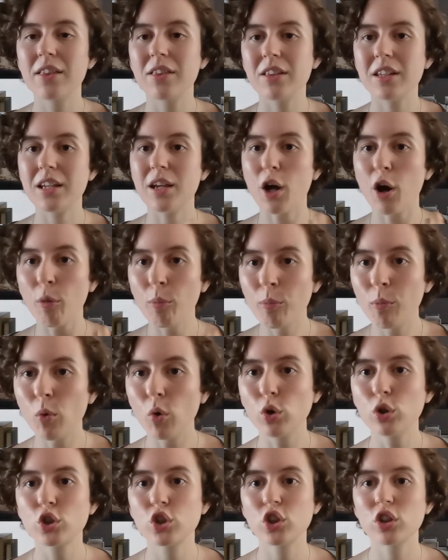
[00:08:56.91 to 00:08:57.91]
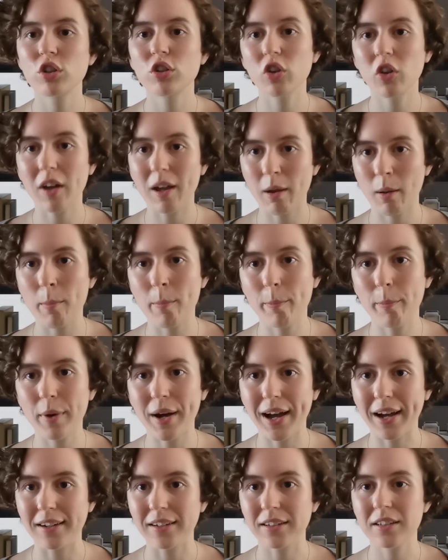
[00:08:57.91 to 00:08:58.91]
the emotional
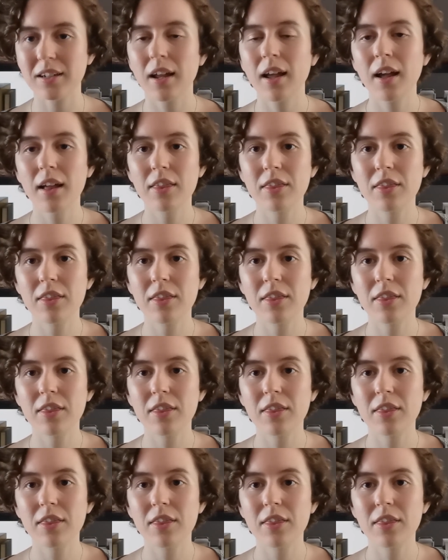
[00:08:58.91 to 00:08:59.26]
impact